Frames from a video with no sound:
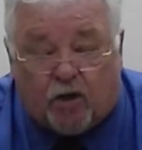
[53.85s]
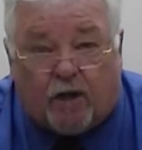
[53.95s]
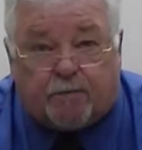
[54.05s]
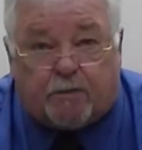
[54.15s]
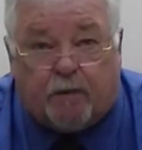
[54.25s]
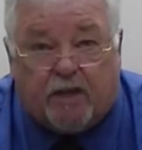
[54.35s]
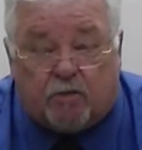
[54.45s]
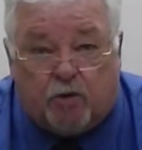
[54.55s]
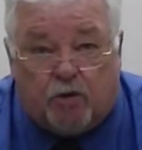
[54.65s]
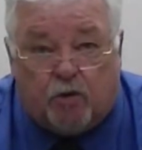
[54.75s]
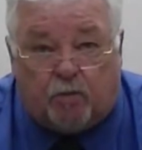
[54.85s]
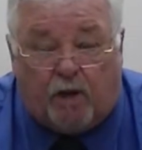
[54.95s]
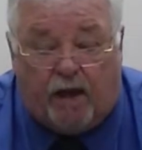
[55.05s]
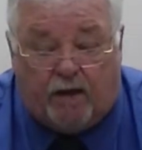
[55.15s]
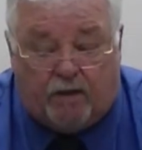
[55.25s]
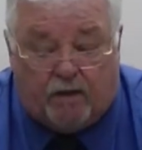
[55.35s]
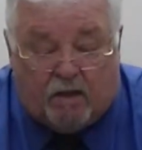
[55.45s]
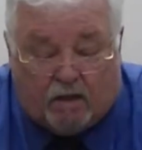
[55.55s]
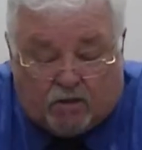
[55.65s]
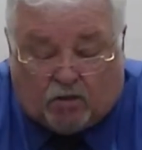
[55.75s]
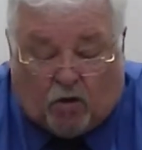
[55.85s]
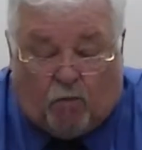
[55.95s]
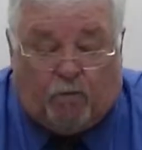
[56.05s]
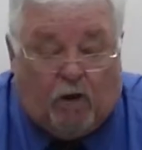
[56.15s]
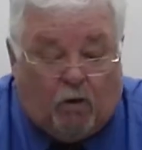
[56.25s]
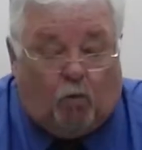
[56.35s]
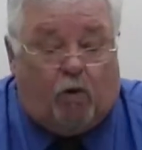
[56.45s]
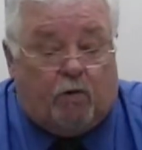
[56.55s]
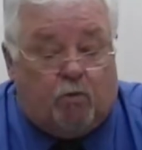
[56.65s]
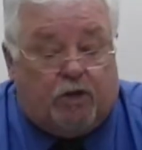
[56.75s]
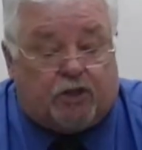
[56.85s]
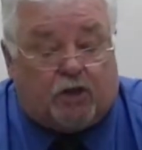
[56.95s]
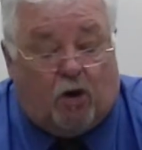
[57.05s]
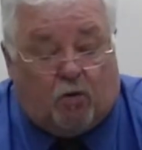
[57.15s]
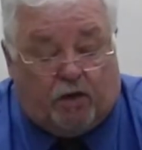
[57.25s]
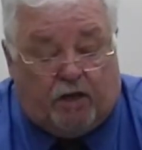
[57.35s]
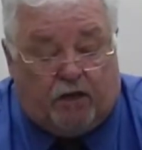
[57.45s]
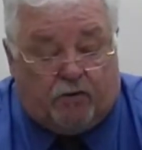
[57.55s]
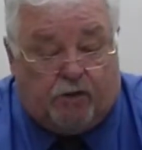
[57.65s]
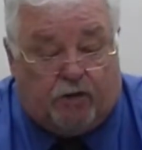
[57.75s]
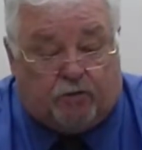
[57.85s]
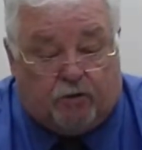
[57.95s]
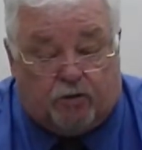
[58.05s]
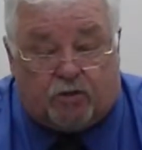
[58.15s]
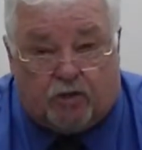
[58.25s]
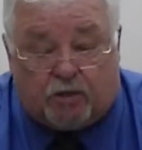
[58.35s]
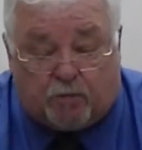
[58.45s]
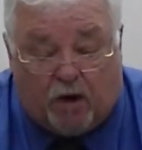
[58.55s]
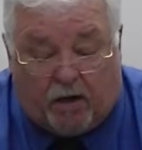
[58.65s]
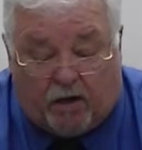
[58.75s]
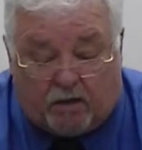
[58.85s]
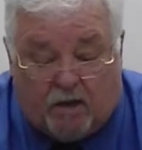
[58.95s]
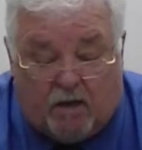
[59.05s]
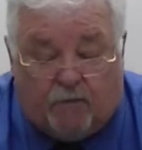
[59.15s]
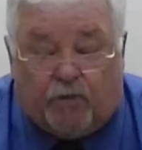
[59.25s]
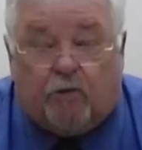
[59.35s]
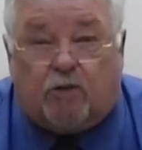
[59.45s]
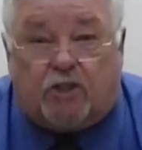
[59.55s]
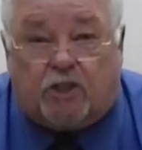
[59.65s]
took up space when you applied it. So when we showed and introduced this product, it was